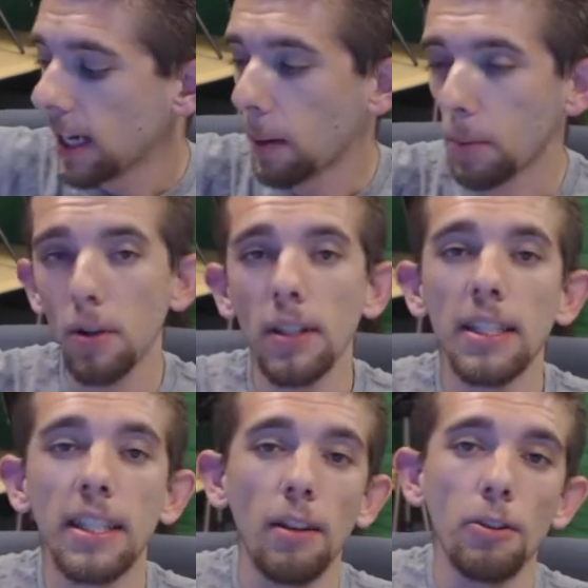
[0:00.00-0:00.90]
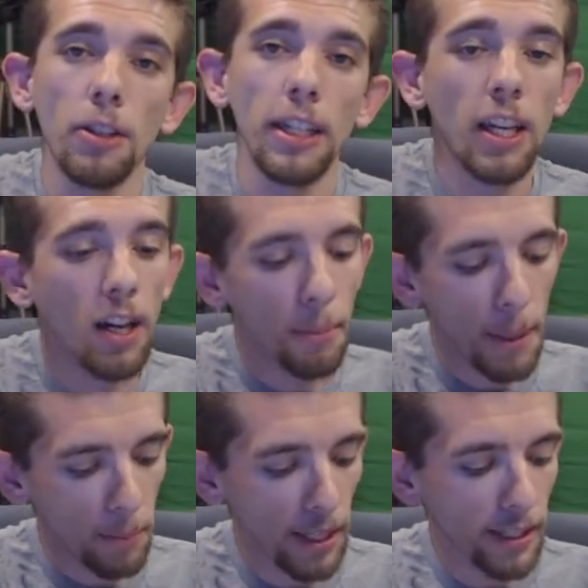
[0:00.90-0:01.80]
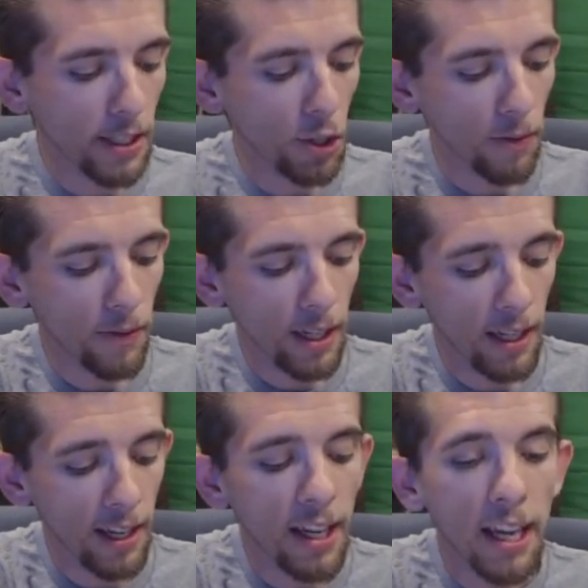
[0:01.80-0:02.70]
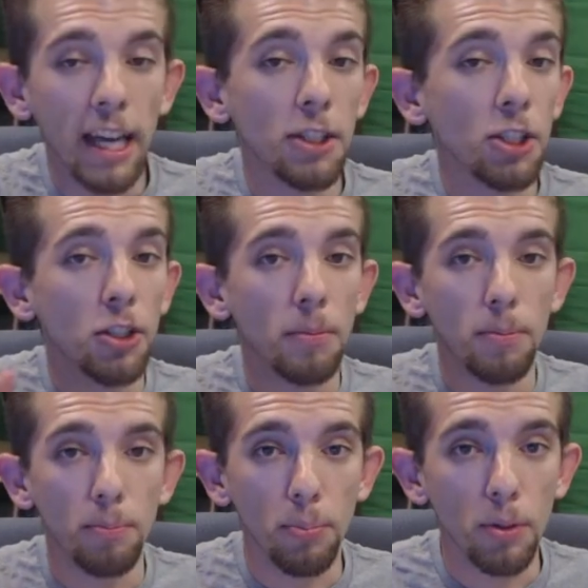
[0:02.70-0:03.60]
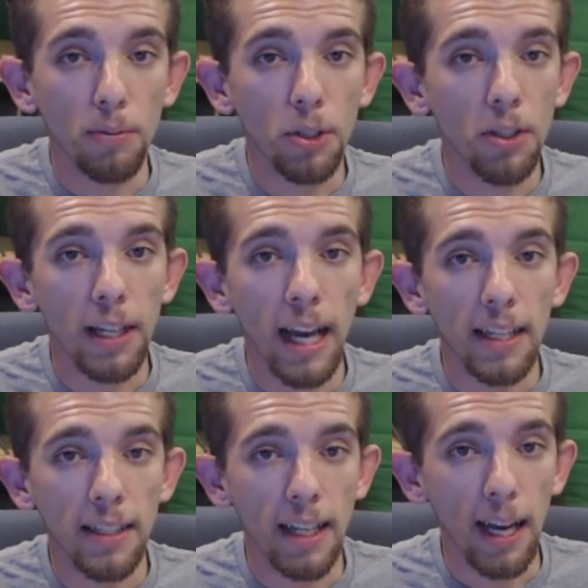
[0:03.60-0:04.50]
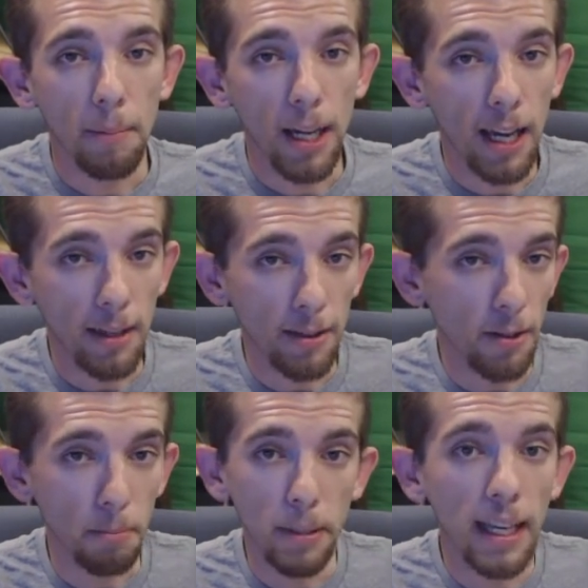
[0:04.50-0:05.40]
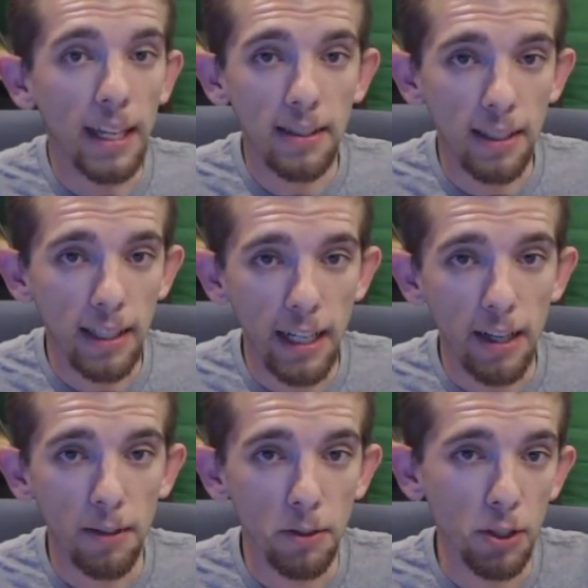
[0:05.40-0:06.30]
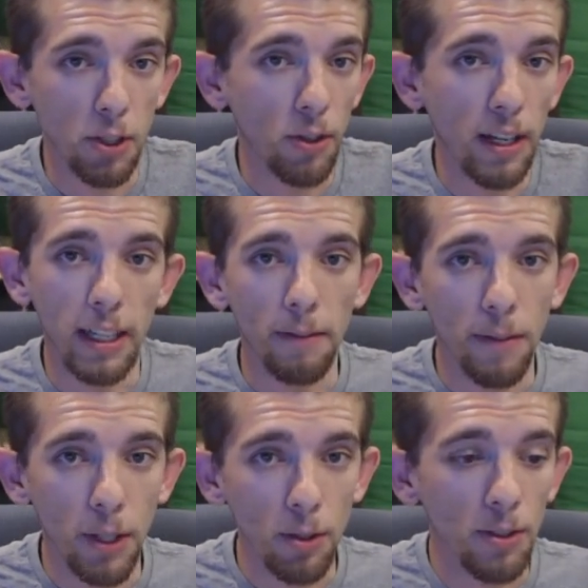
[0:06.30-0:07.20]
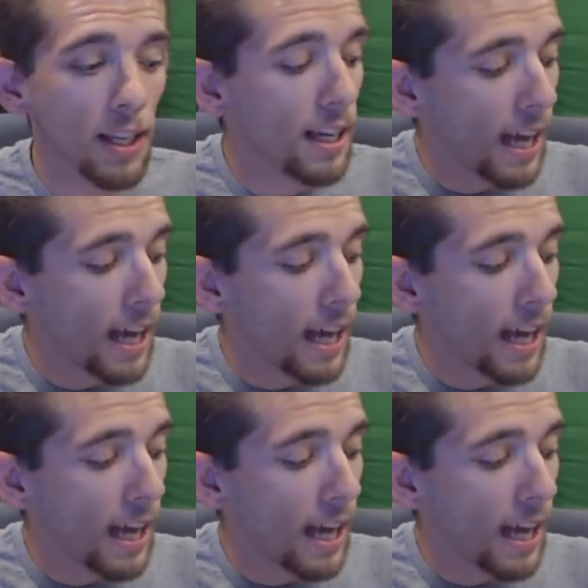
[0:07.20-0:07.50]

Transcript: I'm currently downloading it on my PlayStation Vita, and just to prove to you guys that I'm not, you know, BSing here, just to try to get views,